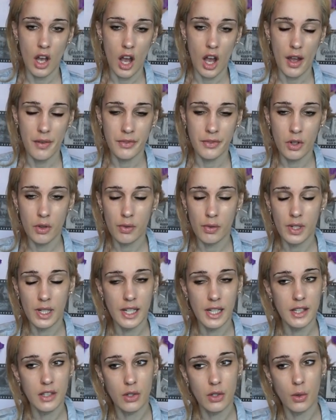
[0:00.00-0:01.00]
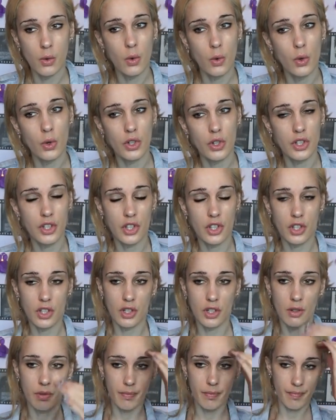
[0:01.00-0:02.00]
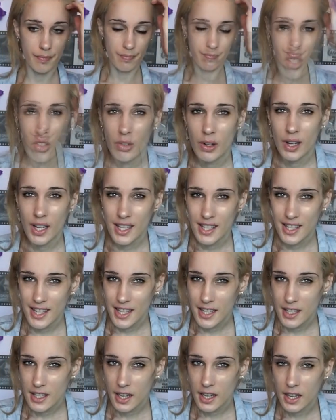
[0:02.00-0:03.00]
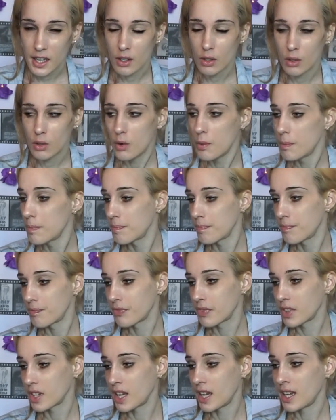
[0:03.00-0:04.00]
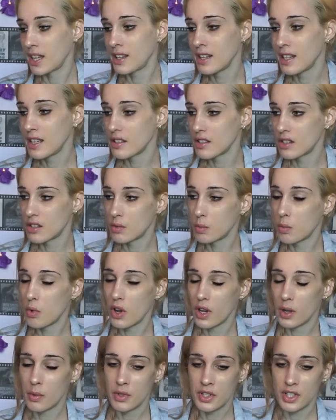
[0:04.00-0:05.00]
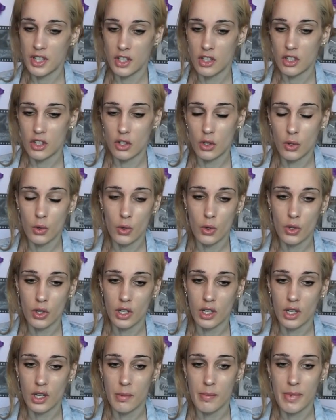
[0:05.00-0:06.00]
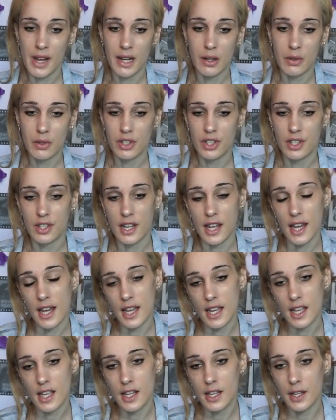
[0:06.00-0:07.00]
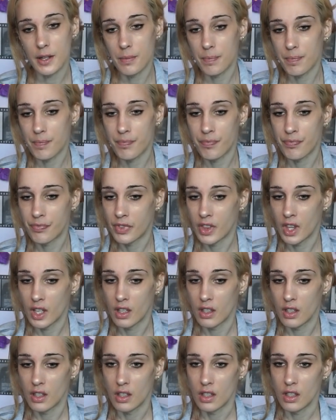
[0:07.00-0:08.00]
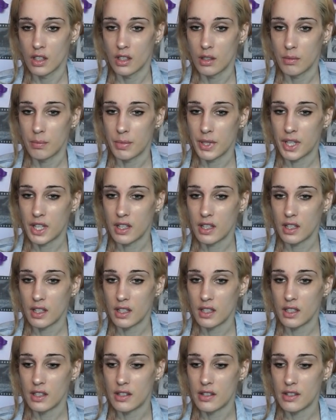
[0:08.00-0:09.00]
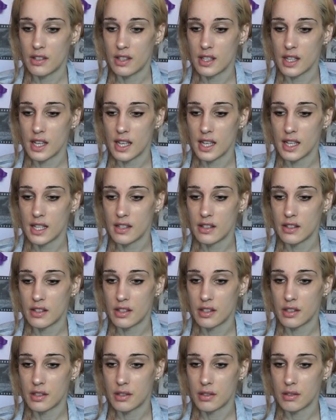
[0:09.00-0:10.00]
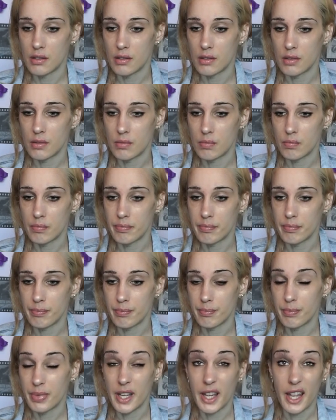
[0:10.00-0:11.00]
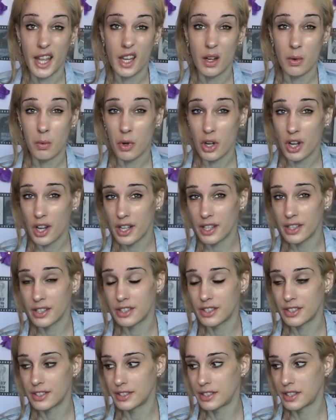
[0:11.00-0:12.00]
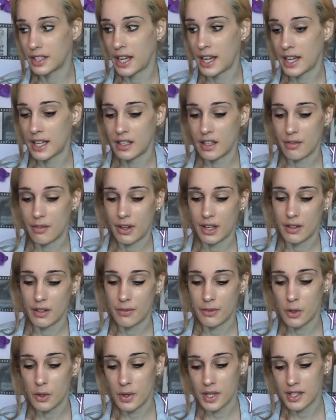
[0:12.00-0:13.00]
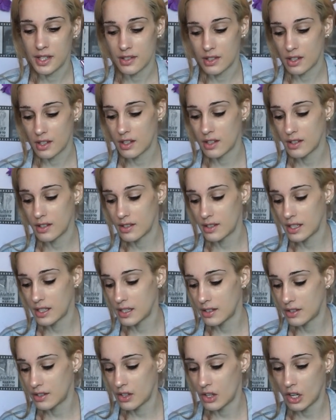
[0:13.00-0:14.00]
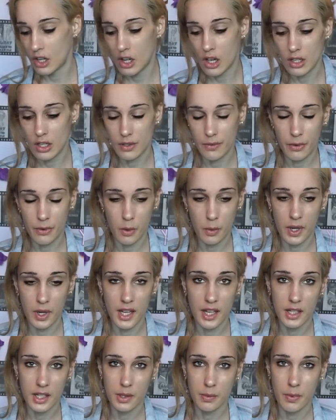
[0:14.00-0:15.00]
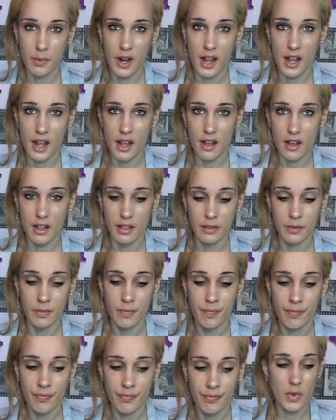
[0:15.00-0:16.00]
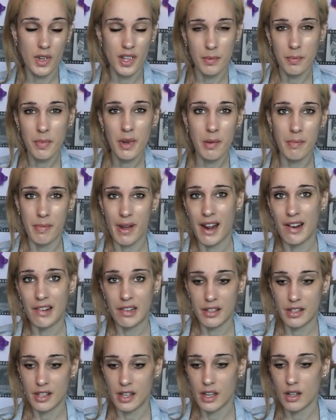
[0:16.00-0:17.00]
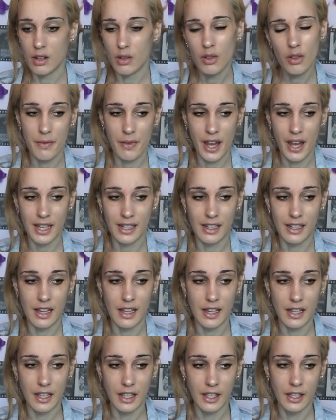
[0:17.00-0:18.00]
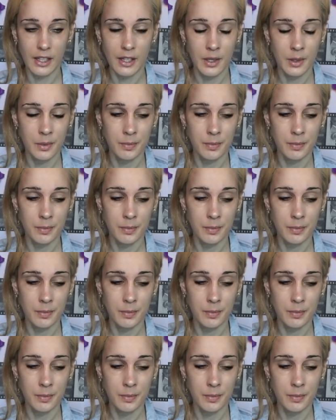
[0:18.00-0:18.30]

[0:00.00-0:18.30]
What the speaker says: I've not really talked in great detail, and that's what I wanted to talk about today, because it's been getting worse and I've had a few incidences in the last few weeks where it's been embarrassing. I've had like